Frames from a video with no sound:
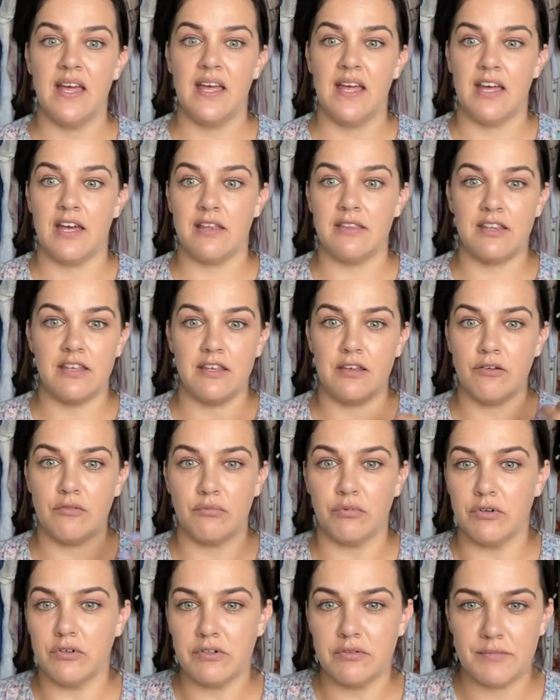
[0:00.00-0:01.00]
and that you're
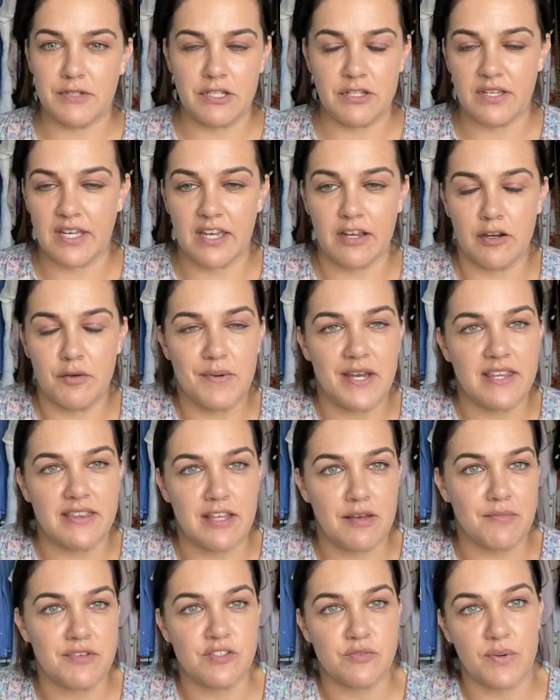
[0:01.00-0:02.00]
warm and you care about
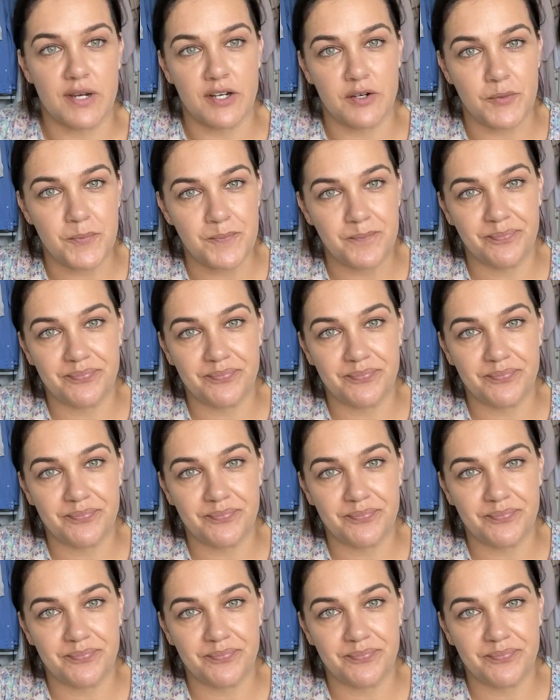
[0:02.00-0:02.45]
them as well.